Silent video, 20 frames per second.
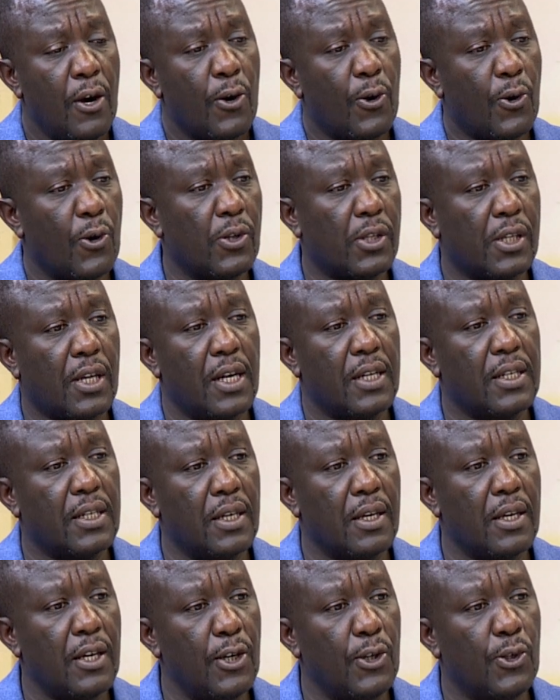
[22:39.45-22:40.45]

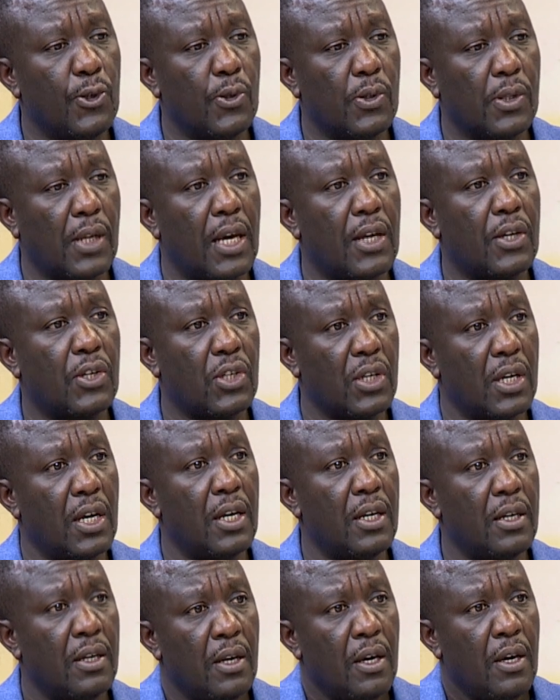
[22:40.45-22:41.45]
cross-cutting issues like
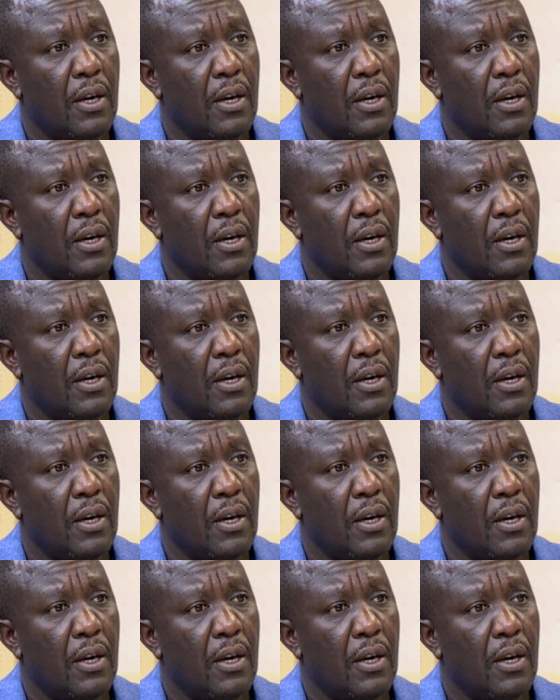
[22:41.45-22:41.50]
shared